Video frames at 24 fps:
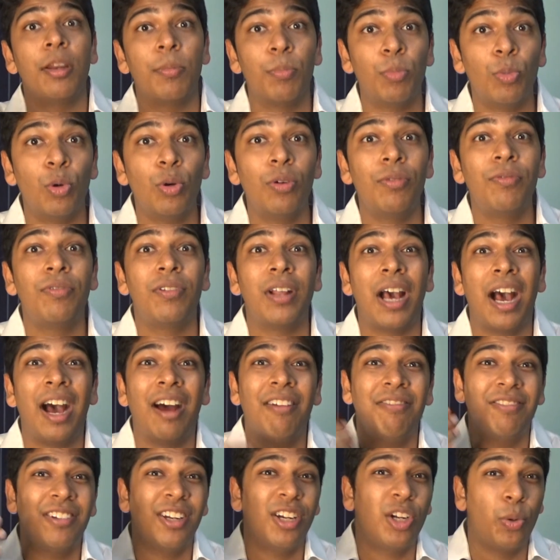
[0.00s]
removed
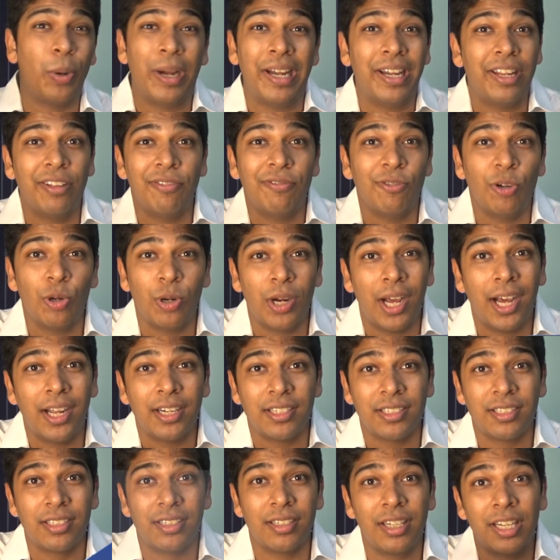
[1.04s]
after 24
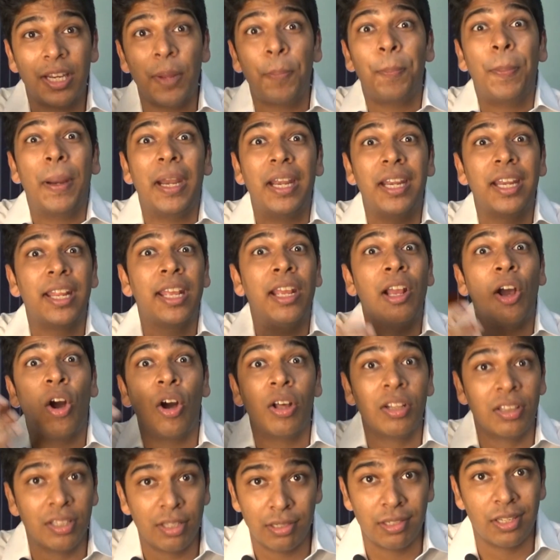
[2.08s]
hours, depending
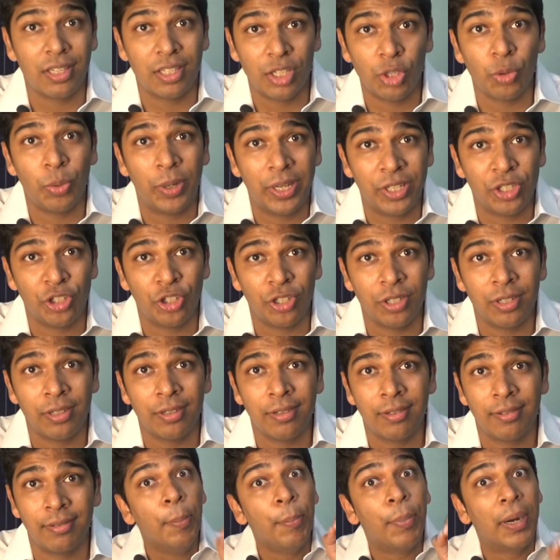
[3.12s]
on the situation.
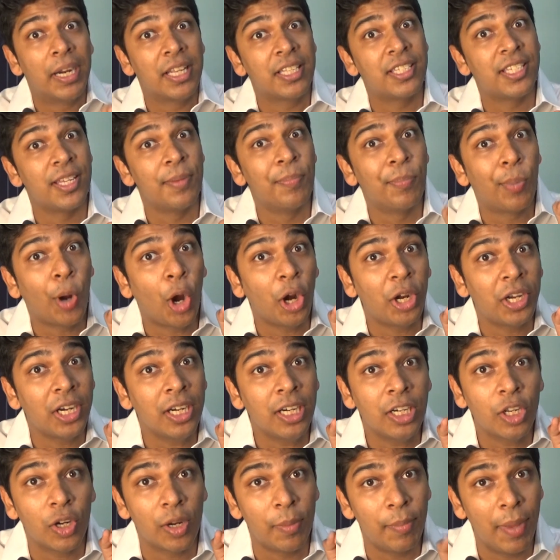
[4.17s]
But it's
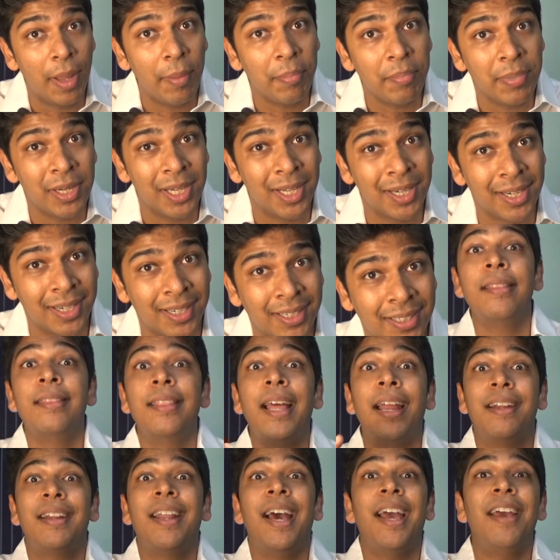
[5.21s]
important to remember
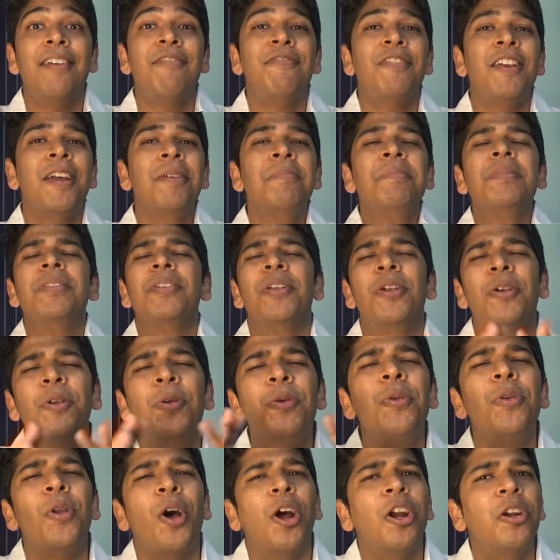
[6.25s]
that diaphragms
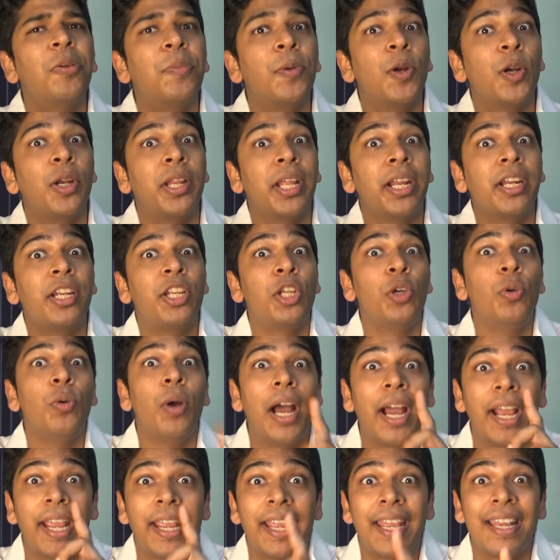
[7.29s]
do not protect you
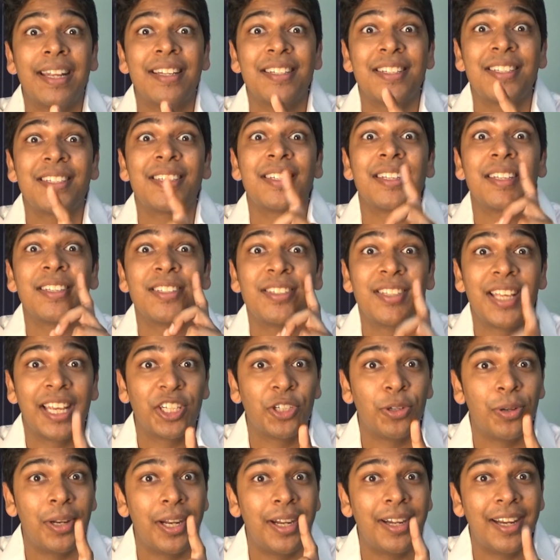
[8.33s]
against
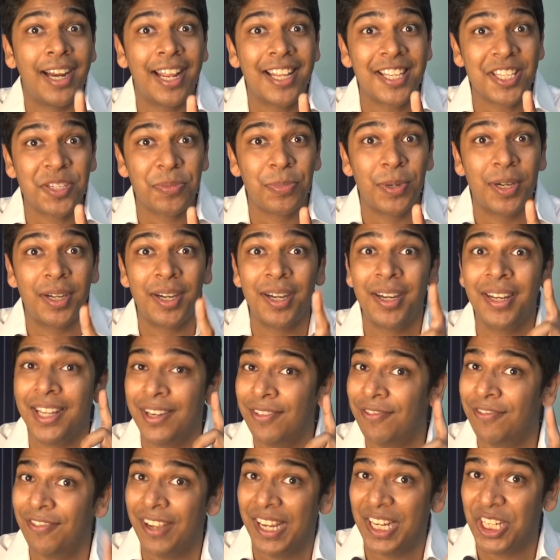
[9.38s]
sexually transmitted
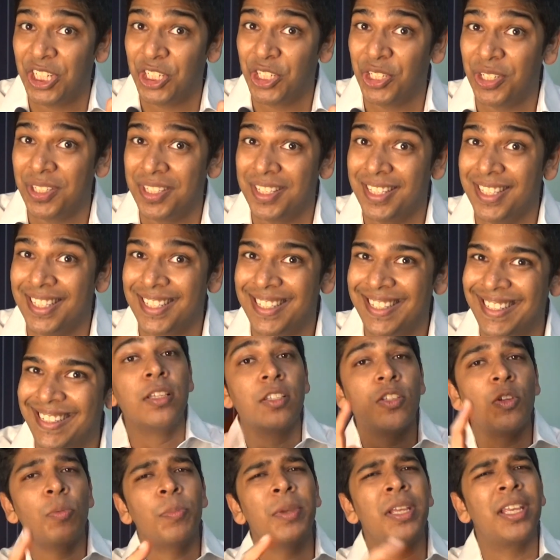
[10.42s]
infections.
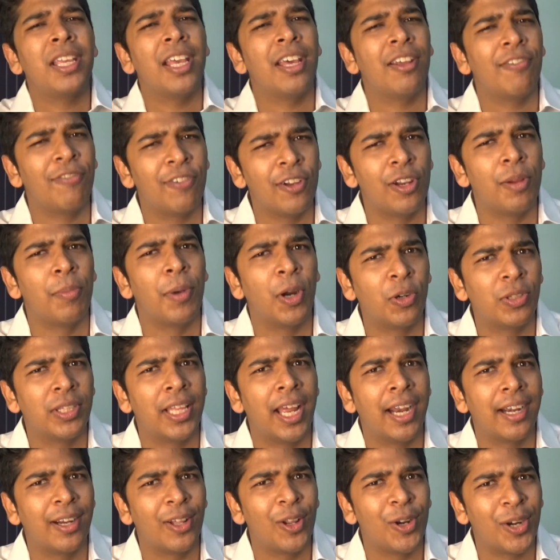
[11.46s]
So be careful about
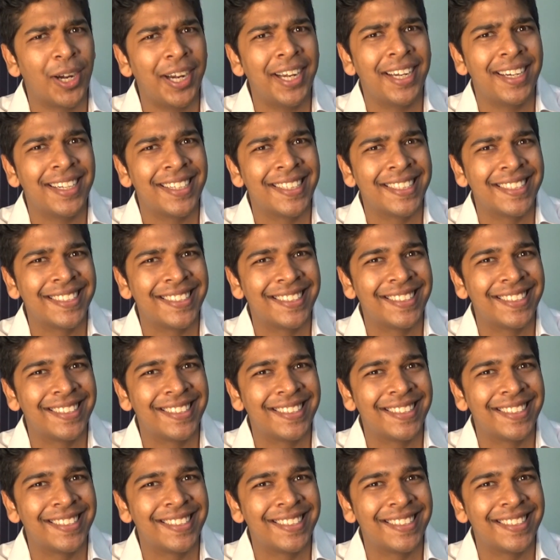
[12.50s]
that, alright?